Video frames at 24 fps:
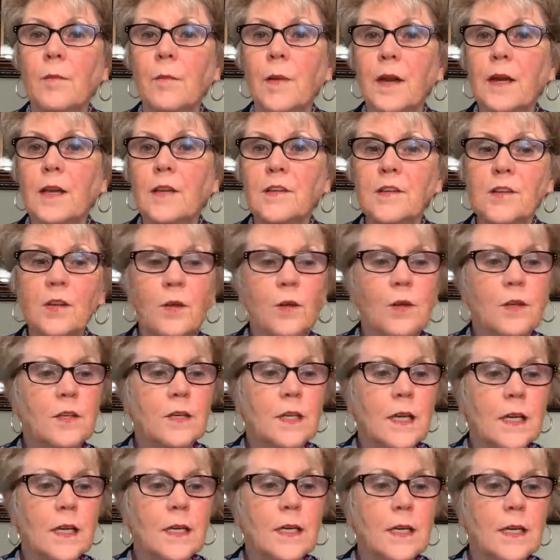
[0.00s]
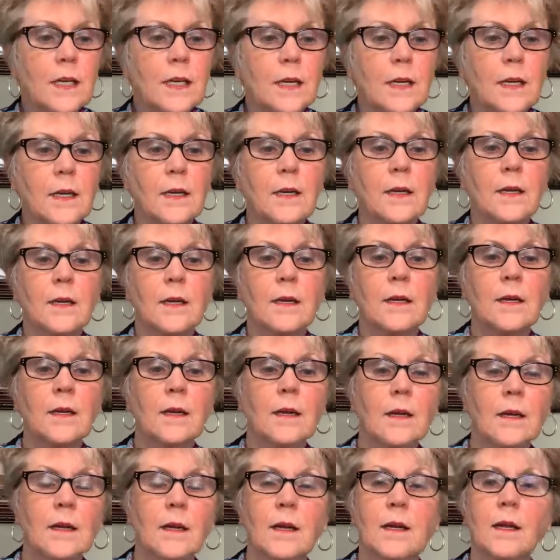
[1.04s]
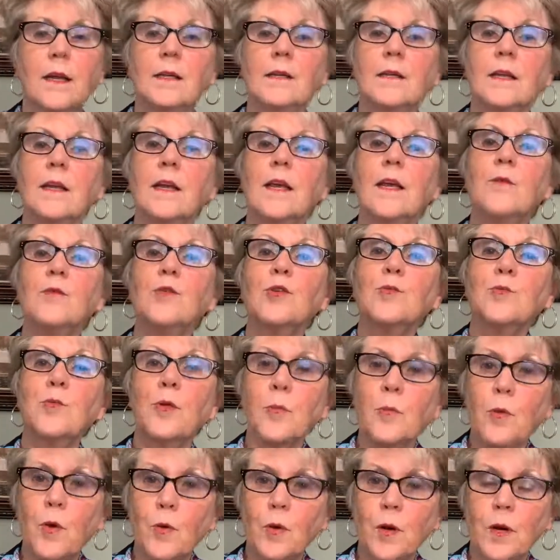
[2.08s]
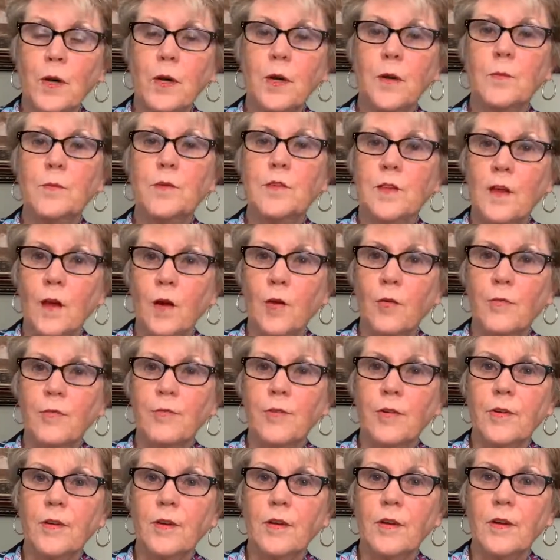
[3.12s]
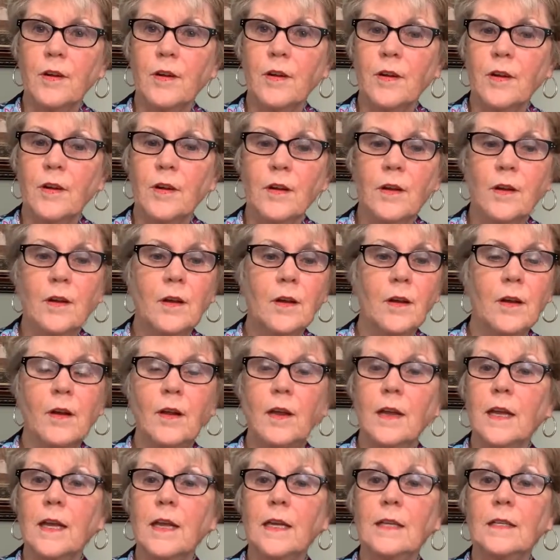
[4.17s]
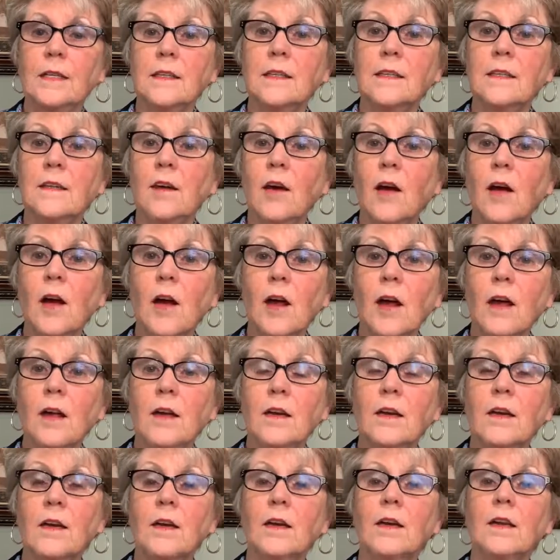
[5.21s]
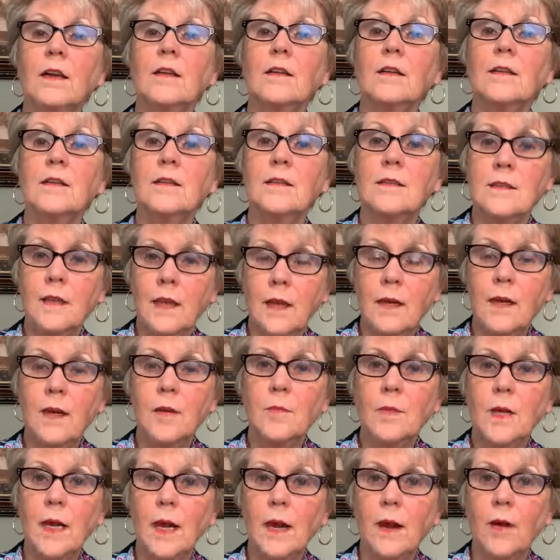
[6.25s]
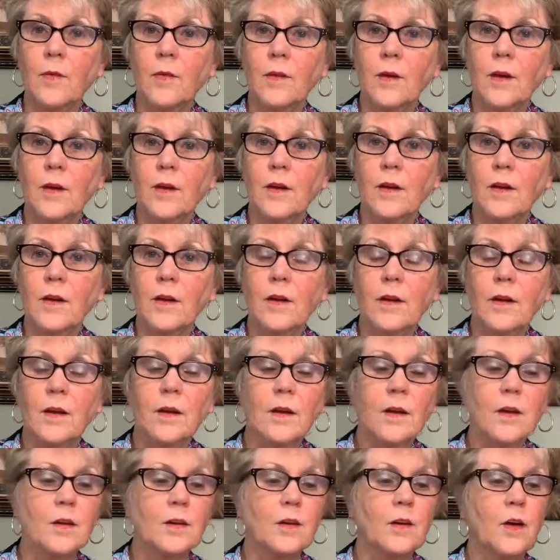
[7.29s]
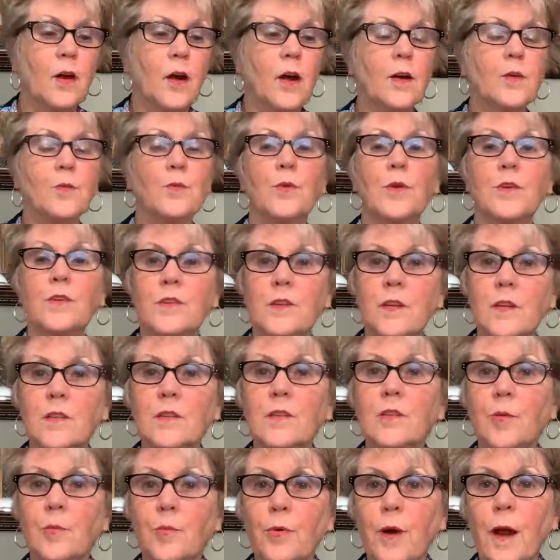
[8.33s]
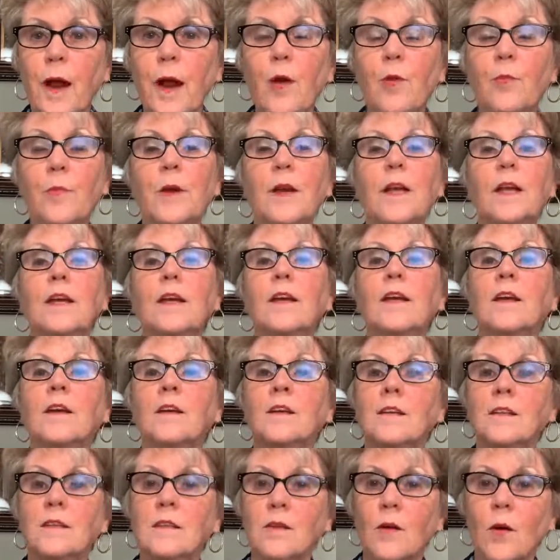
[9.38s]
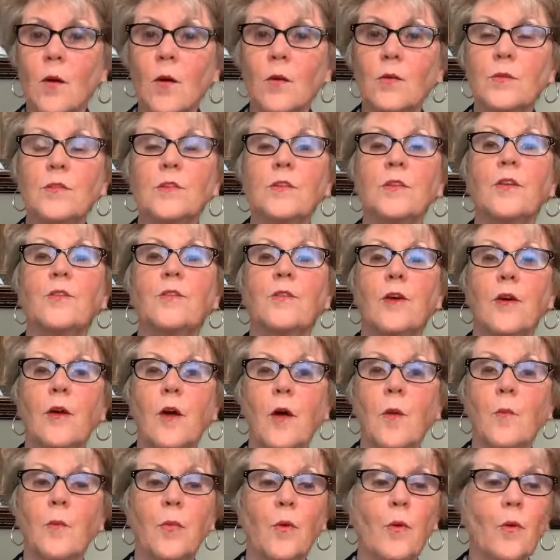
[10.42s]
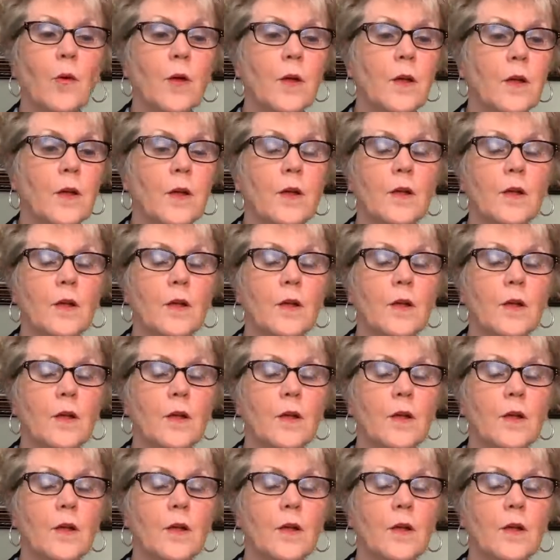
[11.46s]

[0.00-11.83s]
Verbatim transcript: But as soon as he did, see, he was promoting himself. And God set him down. God resists the proud, but he exalts the humble.